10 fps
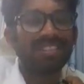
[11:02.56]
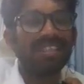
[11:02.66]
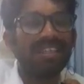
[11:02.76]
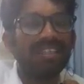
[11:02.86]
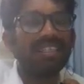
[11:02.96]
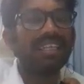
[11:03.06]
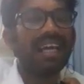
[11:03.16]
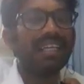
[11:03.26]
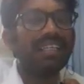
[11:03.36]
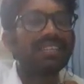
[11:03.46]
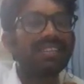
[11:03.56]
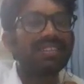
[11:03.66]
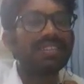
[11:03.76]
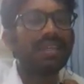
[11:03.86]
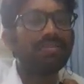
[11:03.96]
The catalyst is the
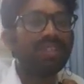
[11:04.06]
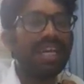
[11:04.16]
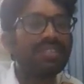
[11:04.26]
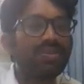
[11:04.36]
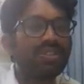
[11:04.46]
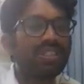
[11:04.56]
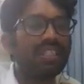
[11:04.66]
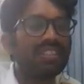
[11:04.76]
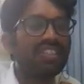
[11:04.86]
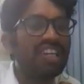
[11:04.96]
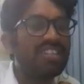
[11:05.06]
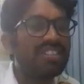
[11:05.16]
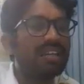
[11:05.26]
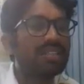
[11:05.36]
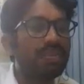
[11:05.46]
substance which can change
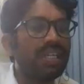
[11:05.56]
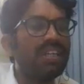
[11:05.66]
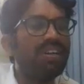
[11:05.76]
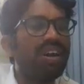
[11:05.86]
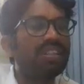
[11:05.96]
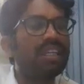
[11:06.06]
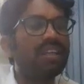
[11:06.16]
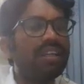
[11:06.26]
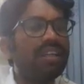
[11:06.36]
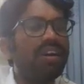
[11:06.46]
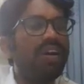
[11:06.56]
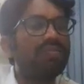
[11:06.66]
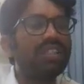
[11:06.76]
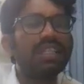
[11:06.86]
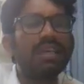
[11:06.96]
the speed or the of
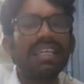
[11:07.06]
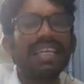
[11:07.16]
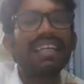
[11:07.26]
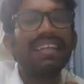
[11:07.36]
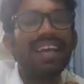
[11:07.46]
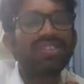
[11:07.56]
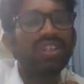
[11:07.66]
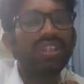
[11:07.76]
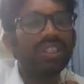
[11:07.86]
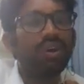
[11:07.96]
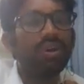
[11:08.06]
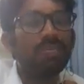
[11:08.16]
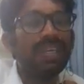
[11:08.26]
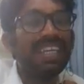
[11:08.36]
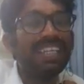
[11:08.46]
the chemical reaction without
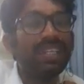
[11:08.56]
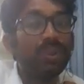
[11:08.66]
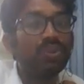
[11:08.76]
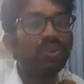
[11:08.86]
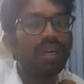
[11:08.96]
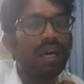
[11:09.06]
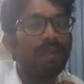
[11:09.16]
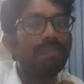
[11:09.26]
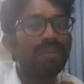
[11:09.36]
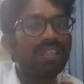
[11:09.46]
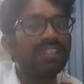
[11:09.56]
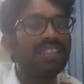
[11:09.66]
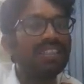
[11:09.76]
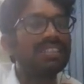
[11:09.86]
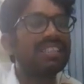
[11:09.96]
being used up. In
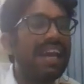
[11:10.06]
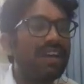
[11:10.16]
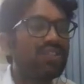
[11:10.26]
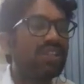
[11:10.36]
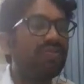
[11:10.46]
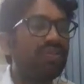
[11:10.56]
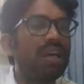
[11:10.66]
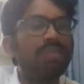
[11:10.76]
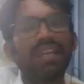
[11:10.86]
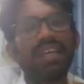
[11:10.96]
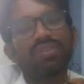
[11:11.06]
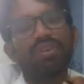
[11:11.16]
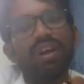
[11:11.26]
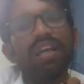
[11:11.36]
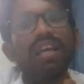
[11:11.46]
this reaction phenomena is
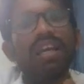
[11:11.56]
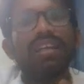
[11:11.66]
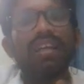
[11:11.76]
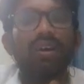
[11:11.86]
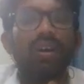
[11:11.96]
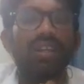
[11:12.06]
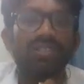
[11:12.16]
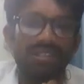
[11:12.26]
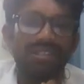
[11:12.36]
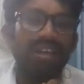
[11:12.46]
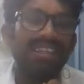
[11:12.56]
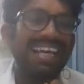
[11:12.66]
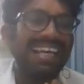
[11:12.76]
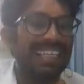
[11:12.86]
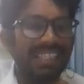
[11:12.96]
called catalysis or
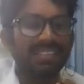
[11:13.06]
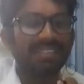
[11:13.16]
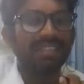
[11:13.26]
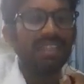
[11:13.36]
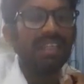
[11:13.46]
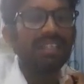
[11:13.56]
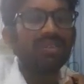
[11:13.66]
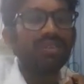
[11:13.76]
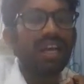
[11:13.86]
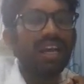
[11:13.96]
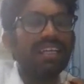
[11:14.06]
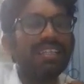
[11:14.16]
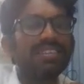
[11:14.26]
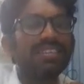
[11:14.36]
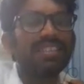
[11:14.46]
catalyst. So
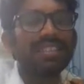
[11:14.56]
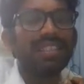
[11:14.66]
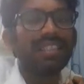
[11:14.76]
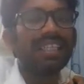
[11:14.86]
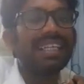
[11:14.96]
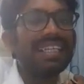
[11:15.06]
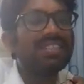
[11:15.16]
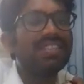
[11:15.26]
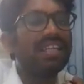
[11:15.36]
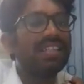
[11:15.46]
catalyst is increase that